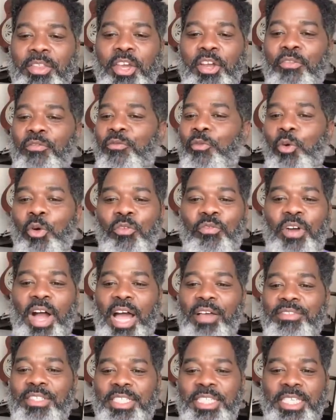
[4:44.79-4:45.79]
There are four,
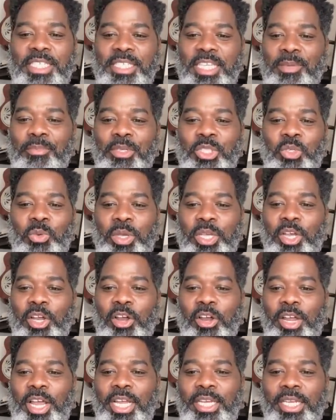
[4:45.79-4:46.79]
five seats in between
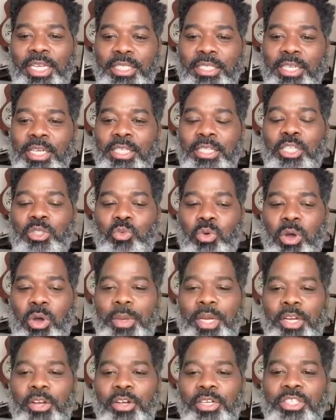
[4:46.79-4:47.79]
her and this this
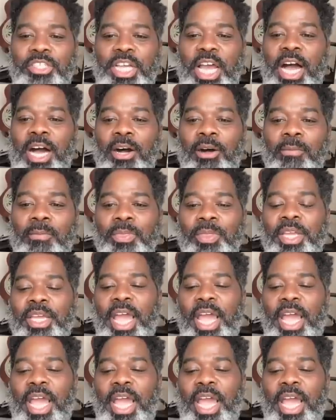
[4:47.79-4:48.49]
woman and her child,